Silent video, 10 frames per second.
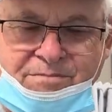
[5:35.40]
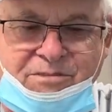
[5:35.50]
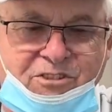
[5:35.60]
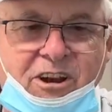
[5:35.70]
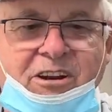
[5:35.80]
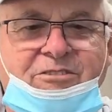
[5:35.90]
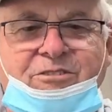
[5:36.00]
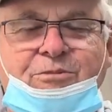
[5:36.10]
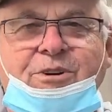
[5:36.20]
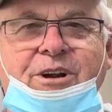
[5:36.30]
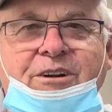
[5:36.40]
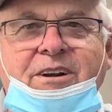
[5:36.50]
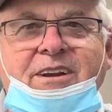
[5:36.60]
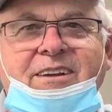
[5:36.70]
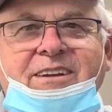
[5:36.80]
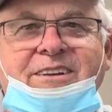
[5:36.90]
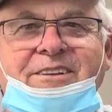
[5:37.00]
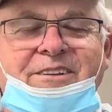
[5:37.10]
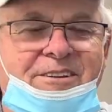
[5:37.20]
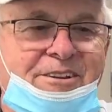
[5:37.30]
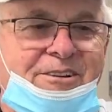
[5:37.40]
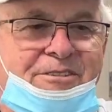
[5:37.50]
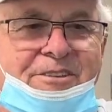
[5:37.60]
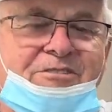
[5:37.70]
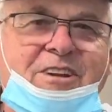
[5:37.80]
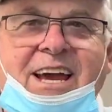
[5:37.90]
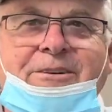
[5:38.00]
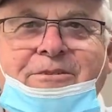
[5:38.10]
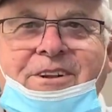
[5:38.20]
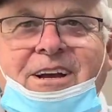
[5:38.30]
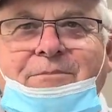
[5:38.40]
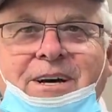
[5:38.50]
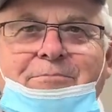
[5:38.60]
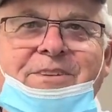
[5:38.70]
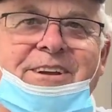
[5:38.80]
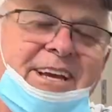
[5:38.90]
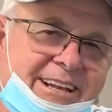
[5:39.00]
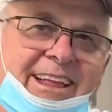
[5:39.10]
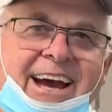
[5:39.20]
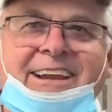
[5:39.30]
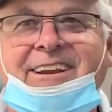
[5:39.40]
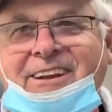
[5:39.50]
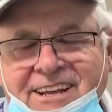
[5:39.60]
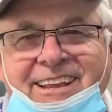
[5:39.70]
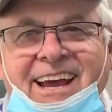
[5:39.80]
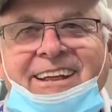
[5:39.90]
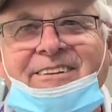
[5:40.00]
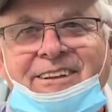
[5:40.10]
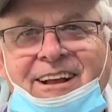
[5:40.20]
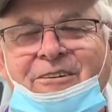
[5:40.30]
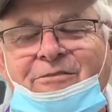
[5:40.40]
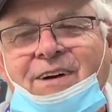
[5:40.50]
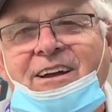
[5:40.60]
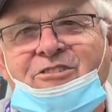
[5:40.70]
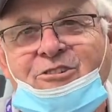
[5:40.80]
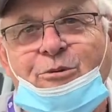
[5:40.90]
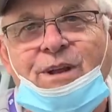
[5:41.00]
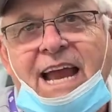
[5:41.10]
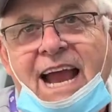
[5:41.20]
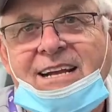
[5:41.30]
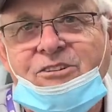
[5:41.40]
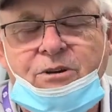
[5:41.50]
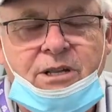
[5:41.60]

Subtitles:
charts where this light would come up and you hit that and then you hit that and how fast you react to it.